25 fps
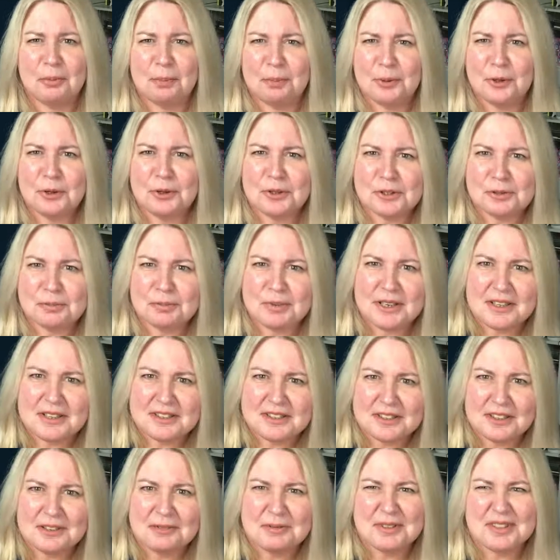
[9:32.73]
But means
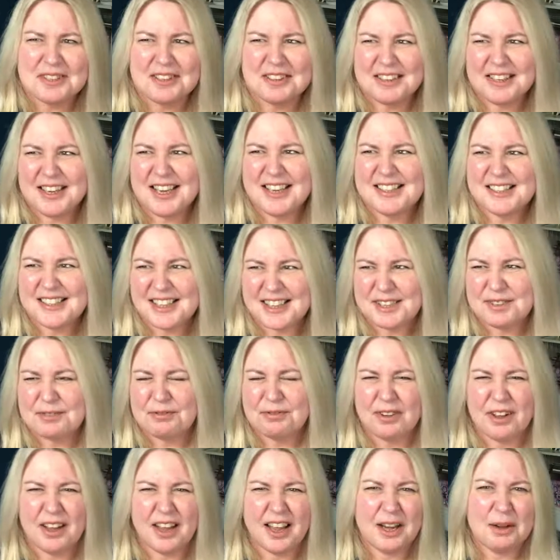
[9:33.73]
that we say, yes, that's
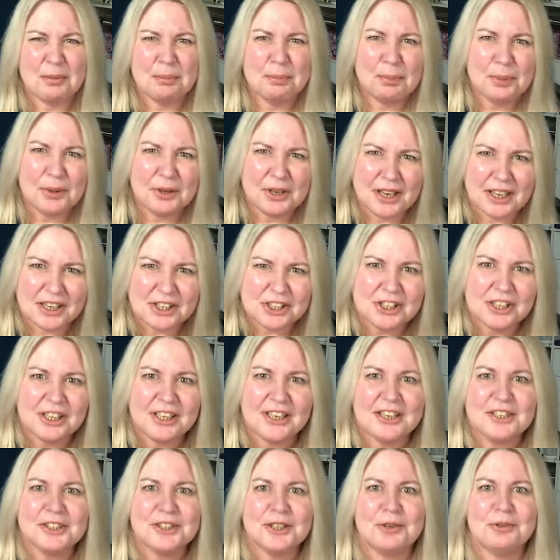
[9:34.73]
fine, but
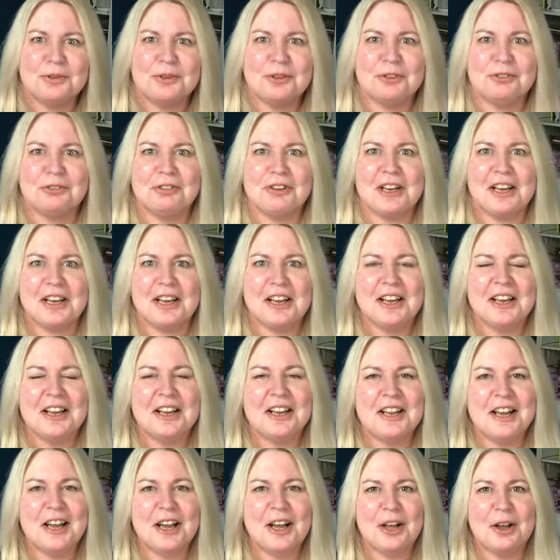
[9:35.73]
actually I don't agree.
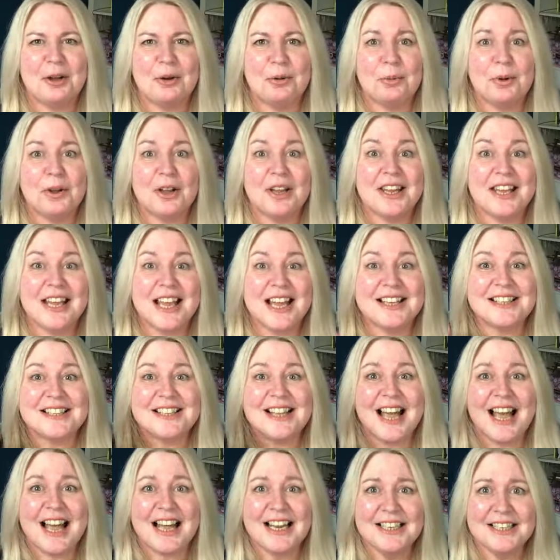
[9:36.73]
We're yes
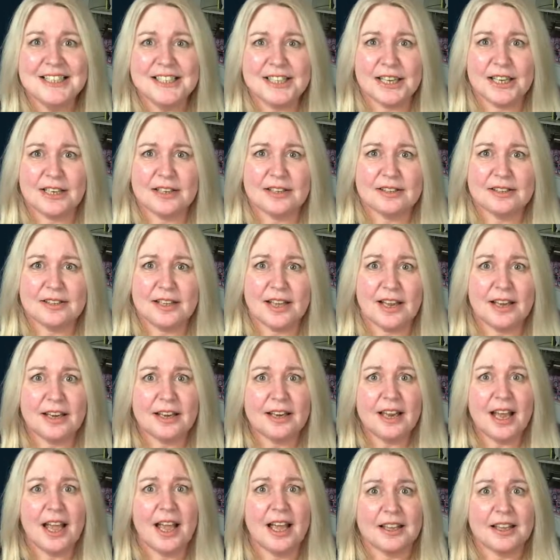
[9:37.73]
anding, saying
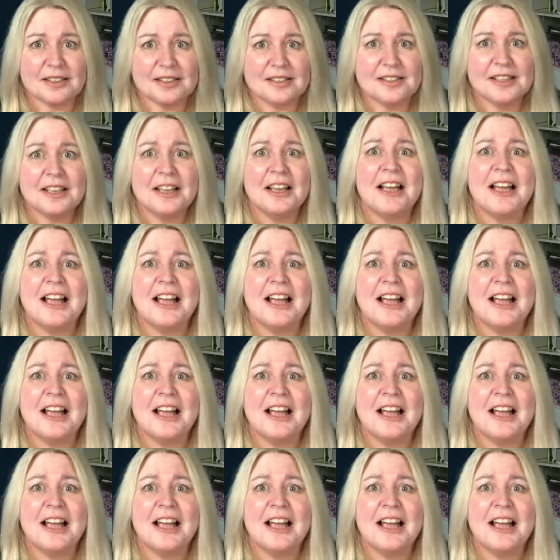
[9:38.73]
yes,